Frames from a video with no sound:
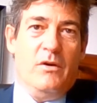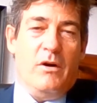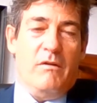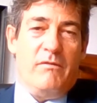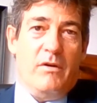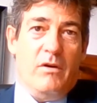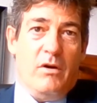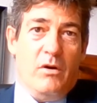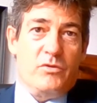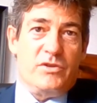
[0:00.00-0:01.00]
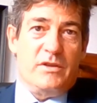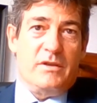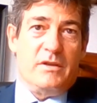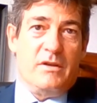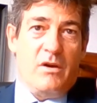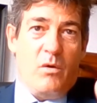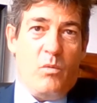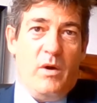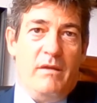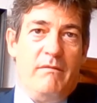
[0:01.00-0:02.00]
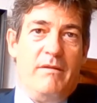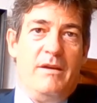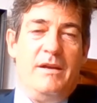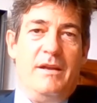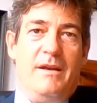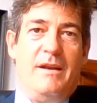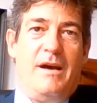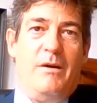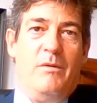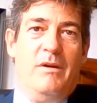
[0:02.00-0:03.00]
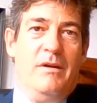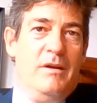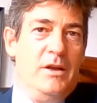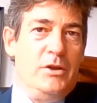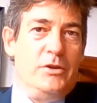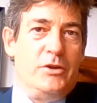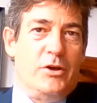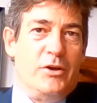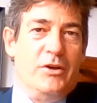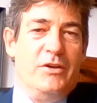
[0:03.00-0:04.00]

of ocean wave. Now, done.